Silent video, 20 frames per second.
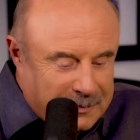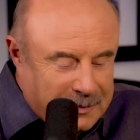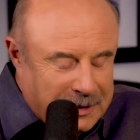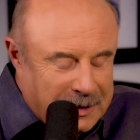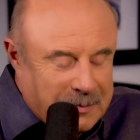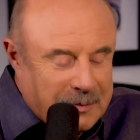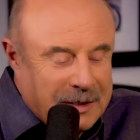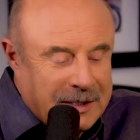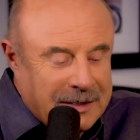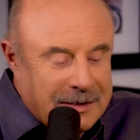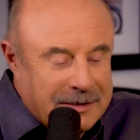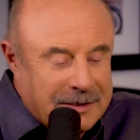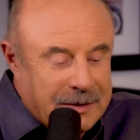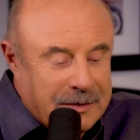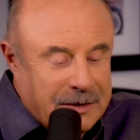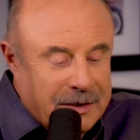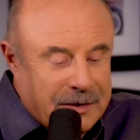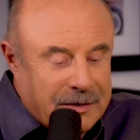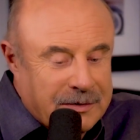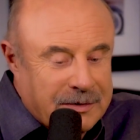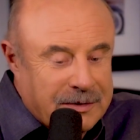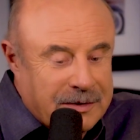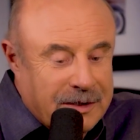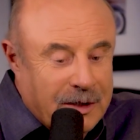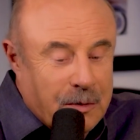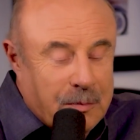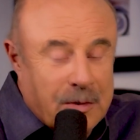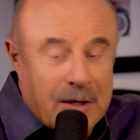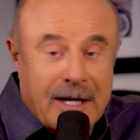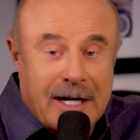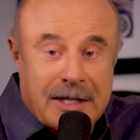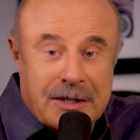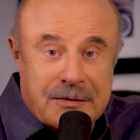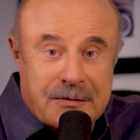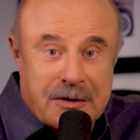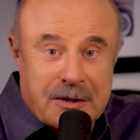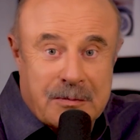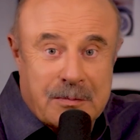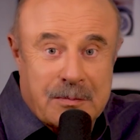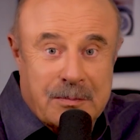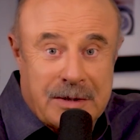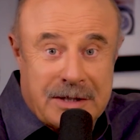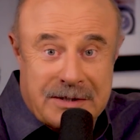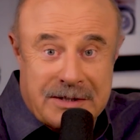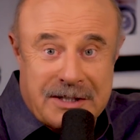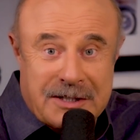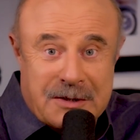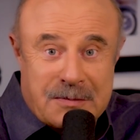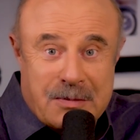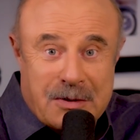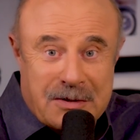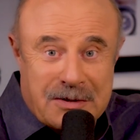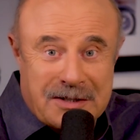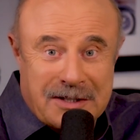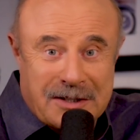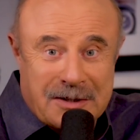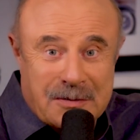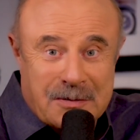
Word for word: what do you mean? Said, there's no prize for the busiest person in the